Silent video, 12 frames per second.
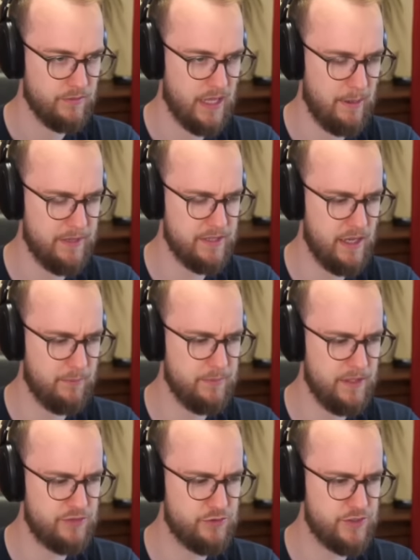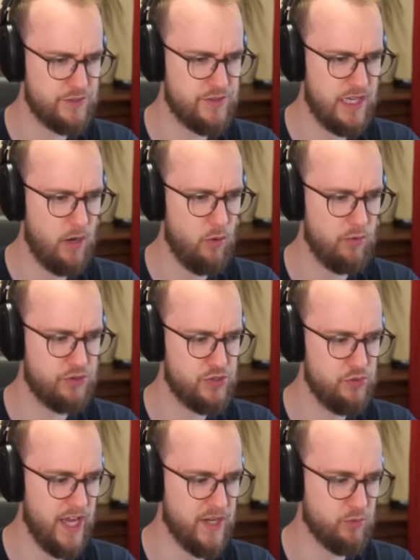I mean, I'm interested to see how
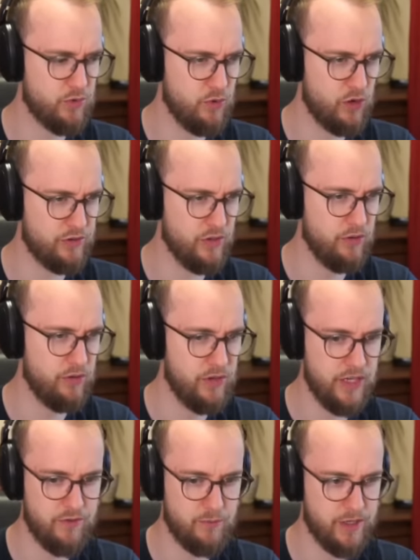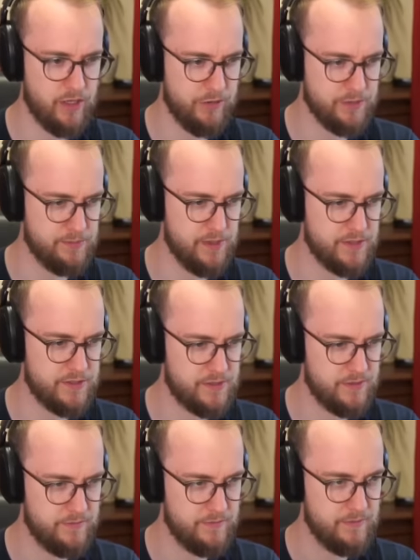two-hand would work, though, and if you play other
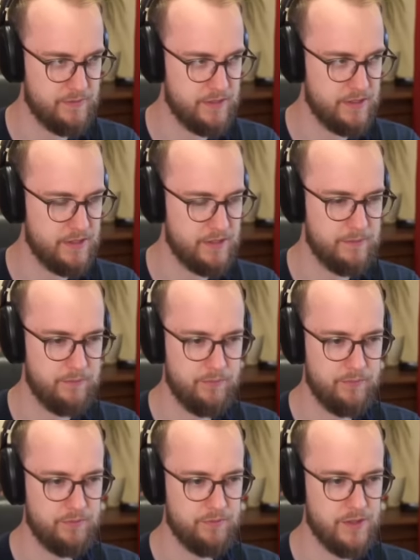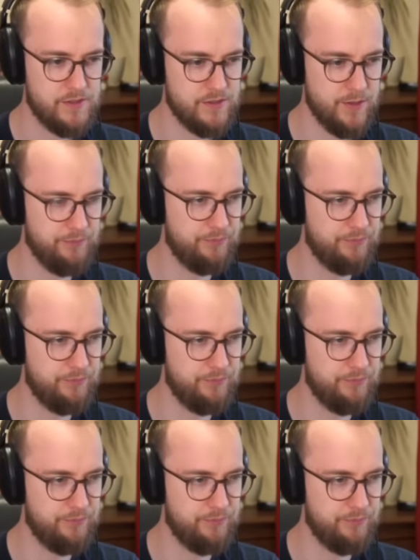specs. Let's see.